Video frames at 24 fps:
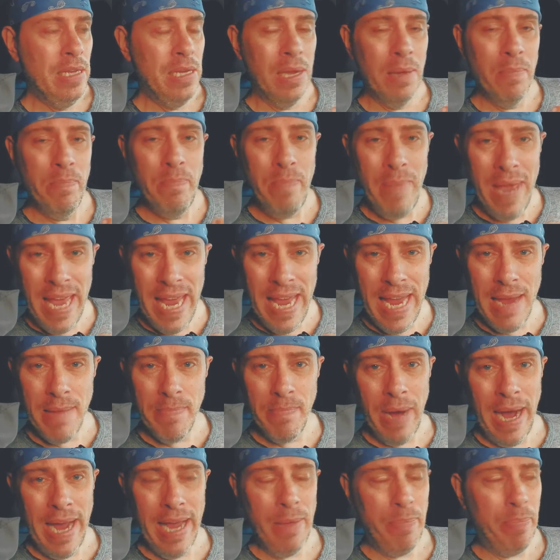To
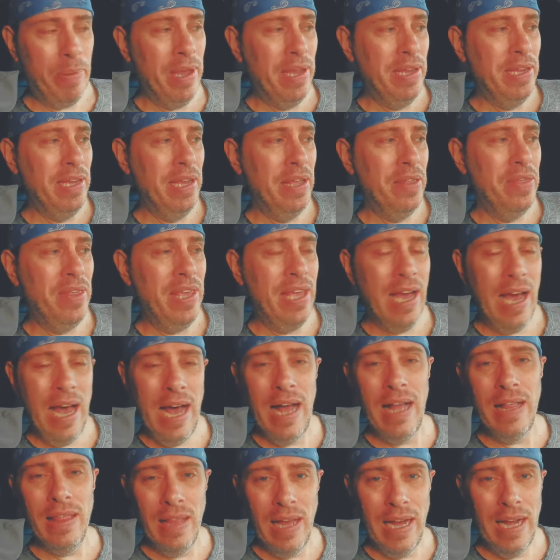me, my opinion,
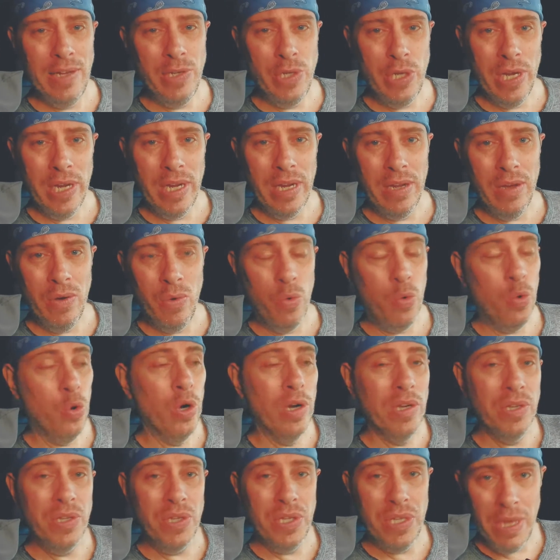the
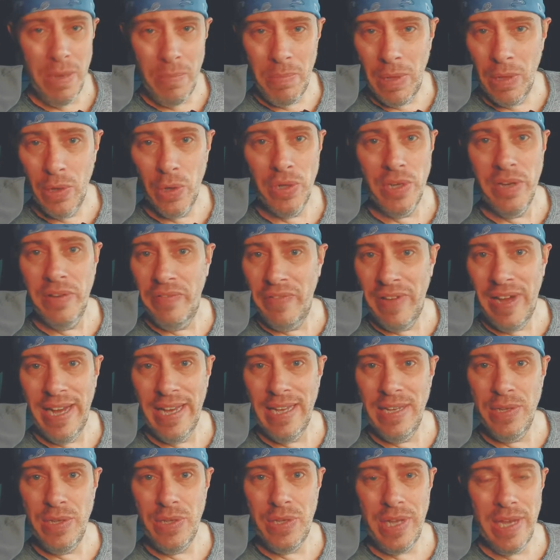HotLogic or a similar
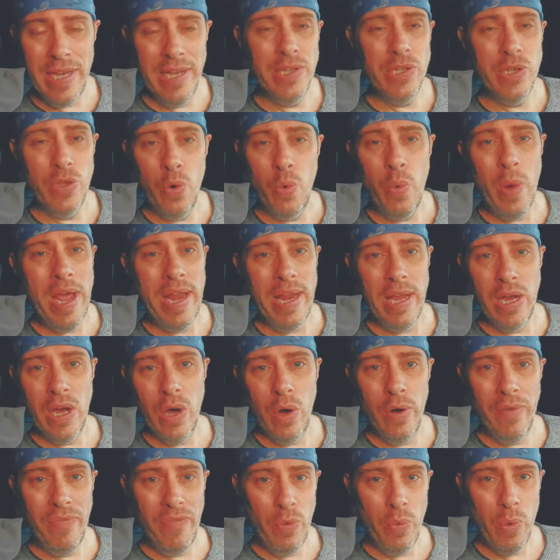device is the way
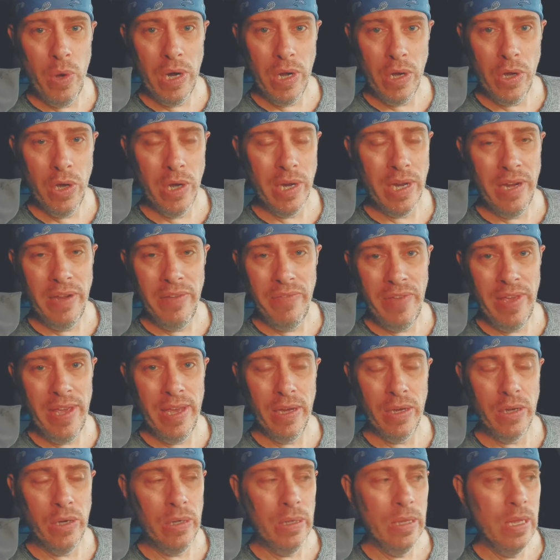to go if you want to cook in a
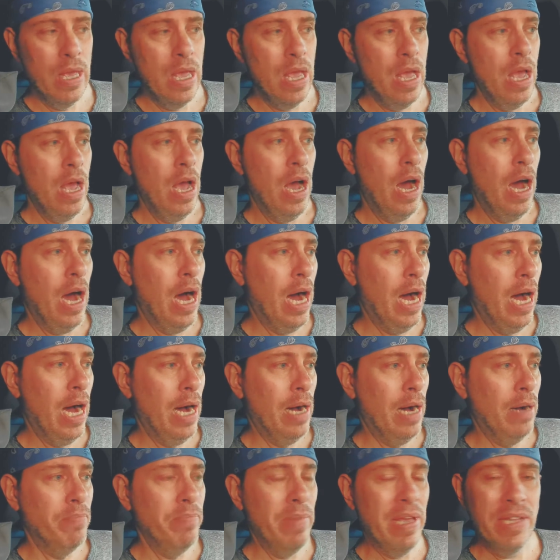vehicle.
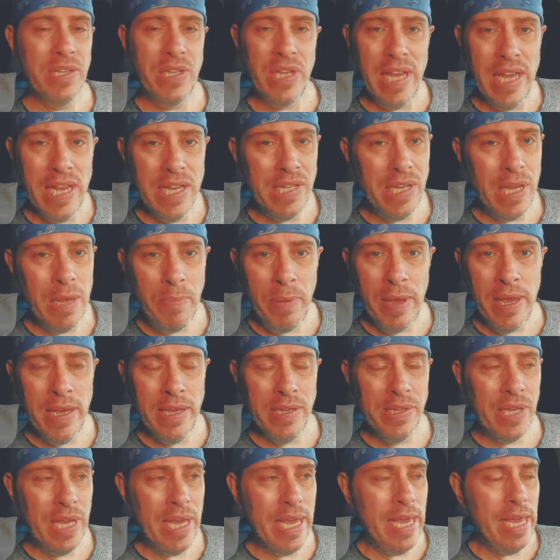It's easy
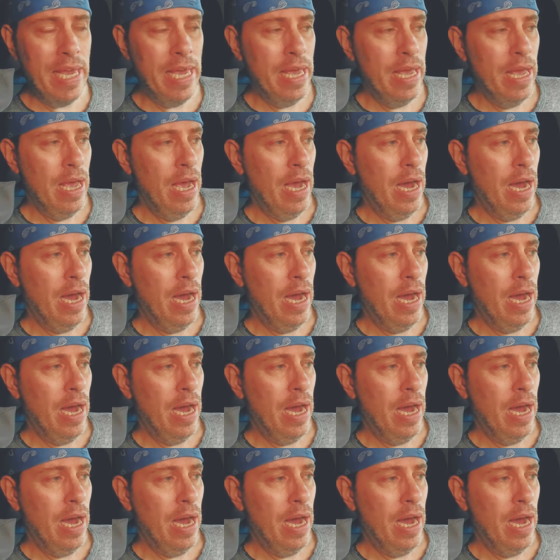peasy.